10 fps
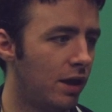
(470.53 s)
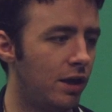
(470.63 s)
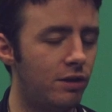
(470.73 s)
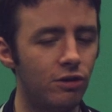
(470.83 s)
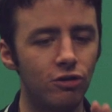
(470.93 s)
he
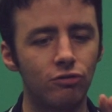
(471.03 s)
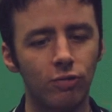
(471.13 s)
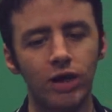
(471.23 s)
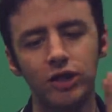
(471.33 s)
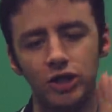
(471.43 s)
did a
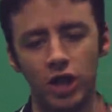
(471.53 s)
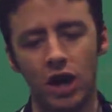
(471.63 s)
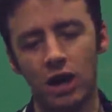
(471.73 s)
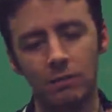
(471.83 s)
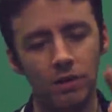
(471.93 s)
great
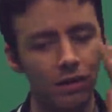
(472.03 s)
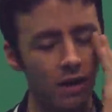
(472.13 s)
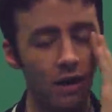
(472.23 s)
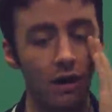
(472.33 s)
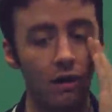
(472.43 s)
job
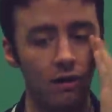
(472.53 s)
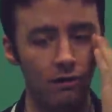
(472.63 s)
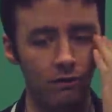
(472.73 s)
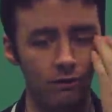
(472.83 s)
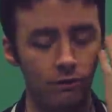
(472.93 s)

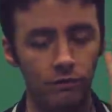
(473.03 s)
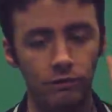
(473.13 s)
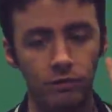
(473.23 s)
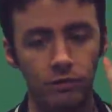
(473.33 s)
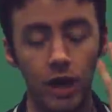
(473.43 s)
of
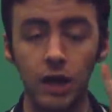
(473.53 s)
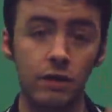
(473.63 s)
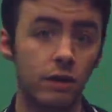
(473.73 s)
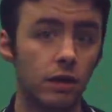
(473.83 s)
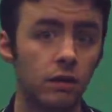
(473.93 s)

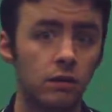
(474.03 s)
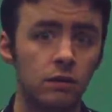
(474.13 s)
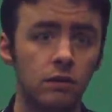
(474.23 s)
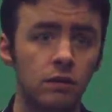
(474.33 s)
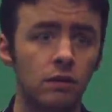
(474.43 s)
anything.
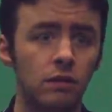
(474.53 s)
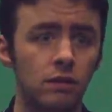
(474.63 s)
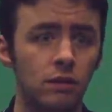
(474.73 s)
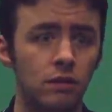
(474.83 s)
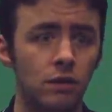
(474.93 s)

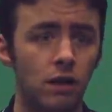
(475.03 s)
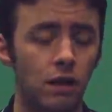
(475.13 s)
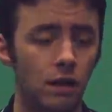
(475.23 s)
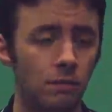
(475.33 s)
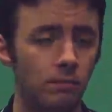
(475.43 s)

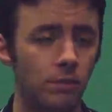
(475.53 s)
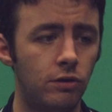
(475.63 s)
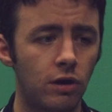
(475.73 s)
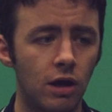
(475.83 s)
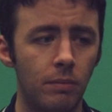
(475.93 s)
Um, you
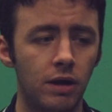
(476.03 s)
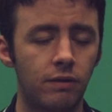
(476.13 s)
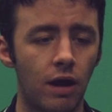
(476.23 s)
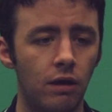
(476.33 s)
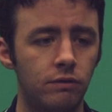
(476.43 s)
talk about a
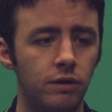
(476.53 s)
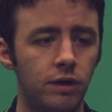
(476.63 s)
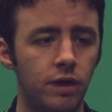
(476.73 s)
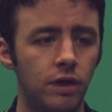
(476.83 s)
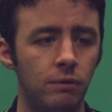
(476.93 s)
talented
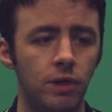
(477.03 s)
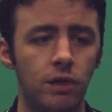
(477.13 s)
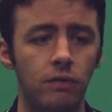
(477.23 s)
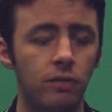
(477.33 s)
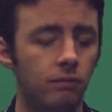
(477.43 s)
kid. I mean, he
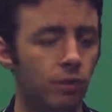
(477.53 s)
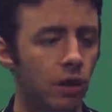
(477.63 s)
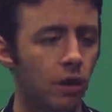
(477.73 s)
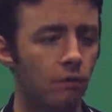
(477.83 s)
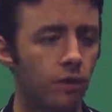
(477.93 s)
does
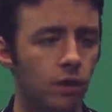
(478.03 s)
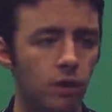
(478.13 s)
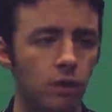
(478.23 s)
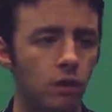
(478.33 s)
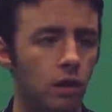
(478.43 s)
improv.
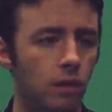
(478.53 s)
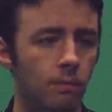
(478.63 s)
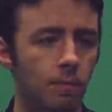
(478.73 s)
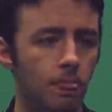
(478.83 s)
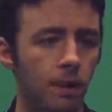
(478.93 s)
He
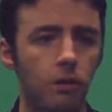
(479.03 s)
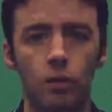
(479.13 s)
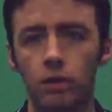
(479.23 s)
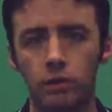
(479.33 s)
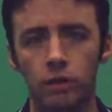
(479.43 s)
um, he
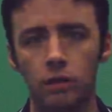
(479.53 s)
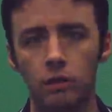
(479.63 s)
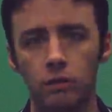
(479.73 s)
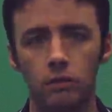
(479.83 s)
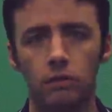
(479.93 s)
went to
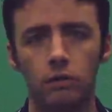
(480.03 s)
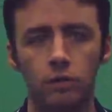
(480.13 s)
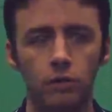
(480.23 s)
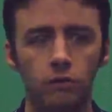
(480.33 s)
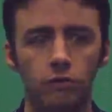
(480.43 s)

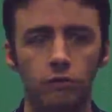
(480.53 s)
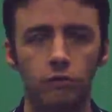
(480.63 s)
Skills